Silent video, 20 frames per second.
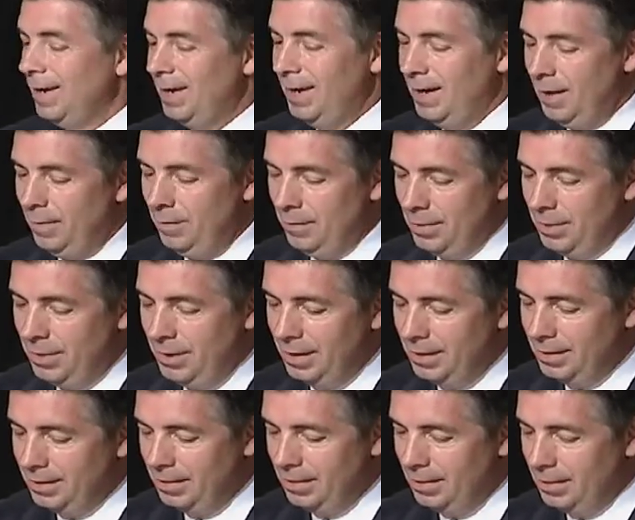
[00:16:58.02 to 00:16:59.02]
uh,
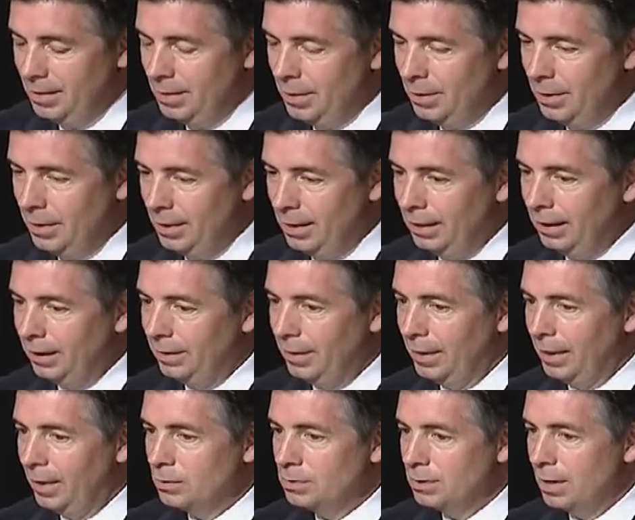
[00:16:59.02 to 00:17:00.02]
than than
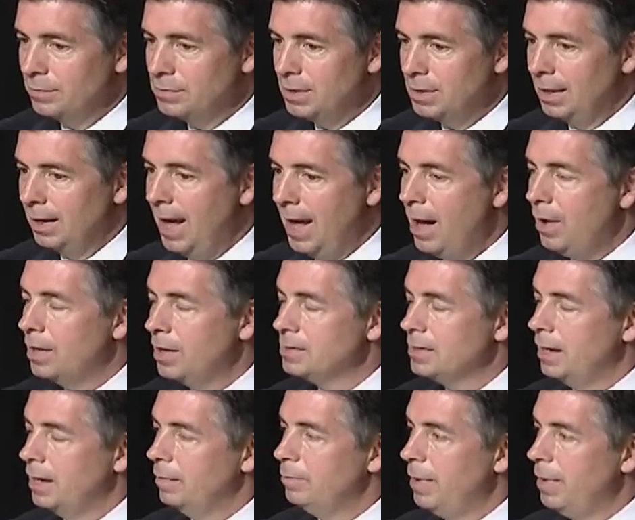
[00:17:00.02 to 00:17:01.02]
anything else I've seen. How has
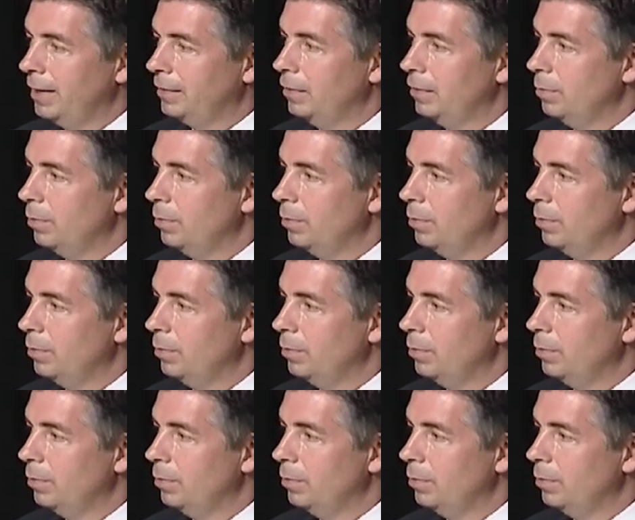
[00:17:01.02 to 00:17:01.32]
that impacted the